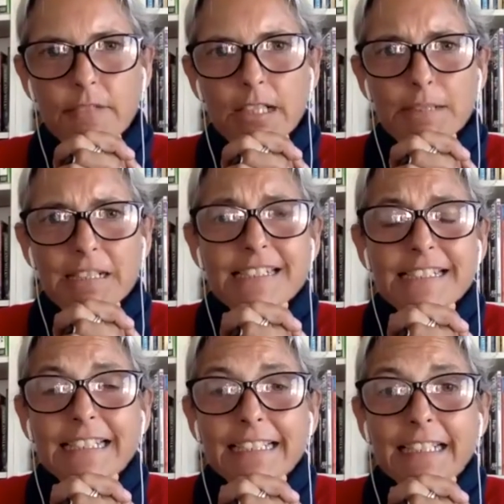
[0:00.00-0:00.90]
Because
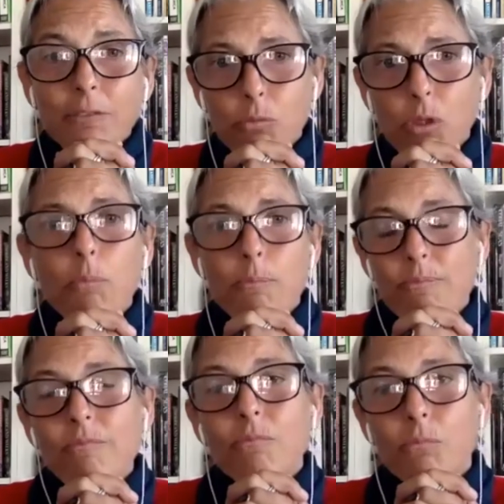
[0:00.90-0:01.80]
ideally what
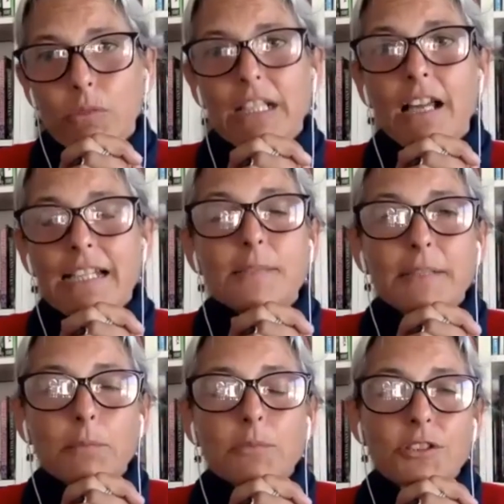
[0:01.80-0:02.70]
we'd like to be
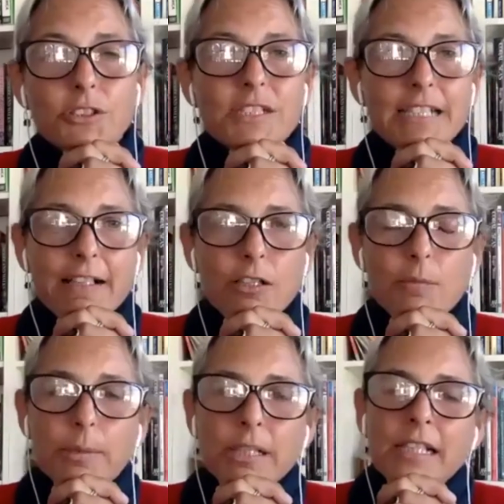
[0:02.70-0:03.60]
able to do is help
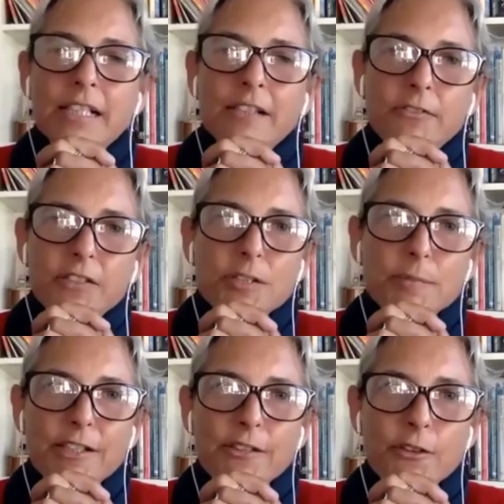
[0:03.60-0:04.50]

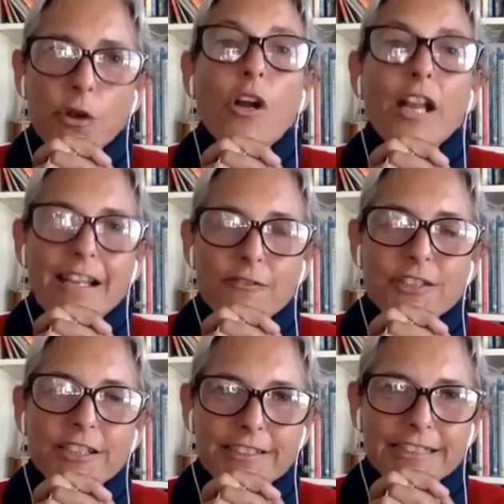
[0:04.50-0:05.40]
fishermen not have
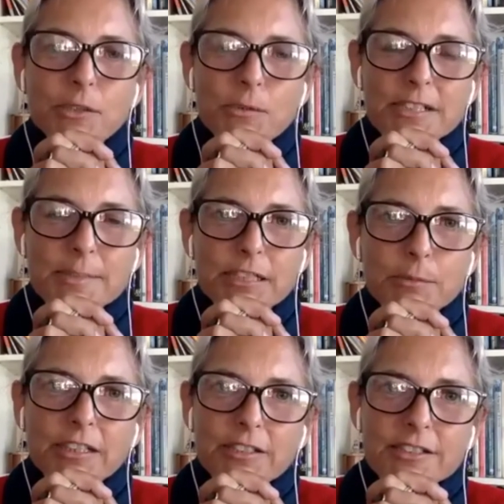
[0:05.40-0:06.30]
to deal with sperm
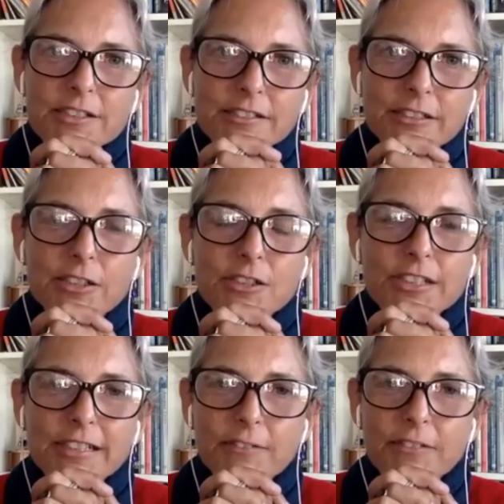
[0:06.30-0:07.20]
whales close, and
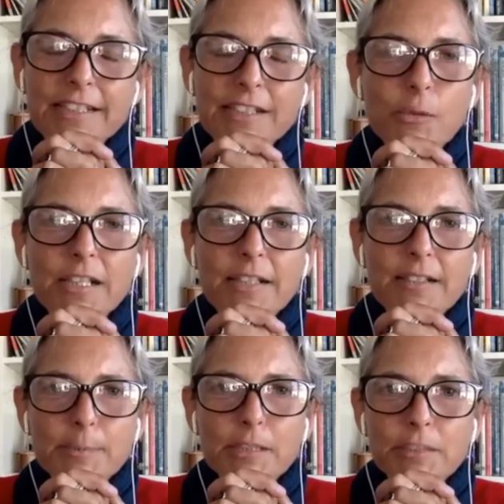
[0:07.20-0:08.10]
if they know where the
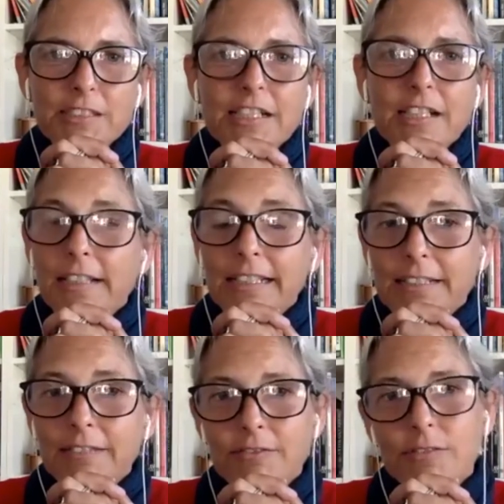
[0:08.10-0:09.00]
sperm whales are, they
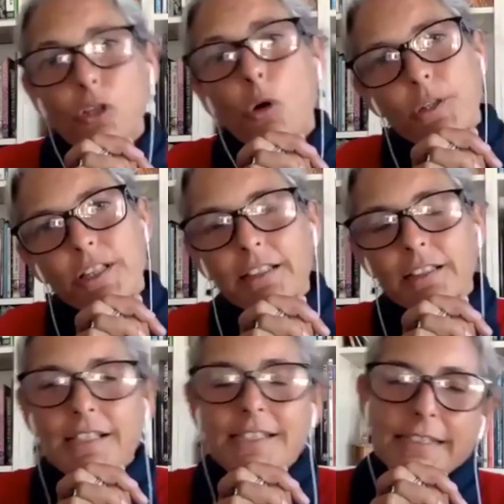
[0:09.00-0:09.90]
can not put their
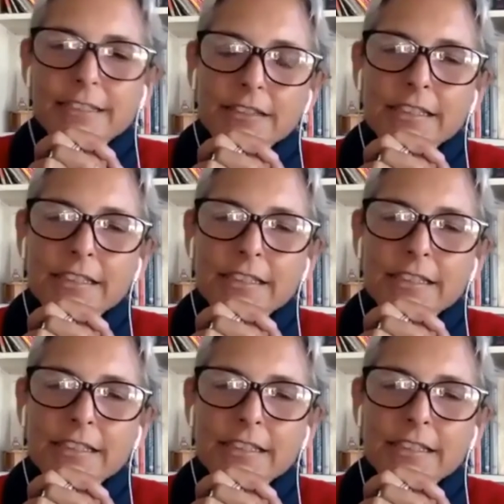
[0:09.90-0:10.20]
lines out.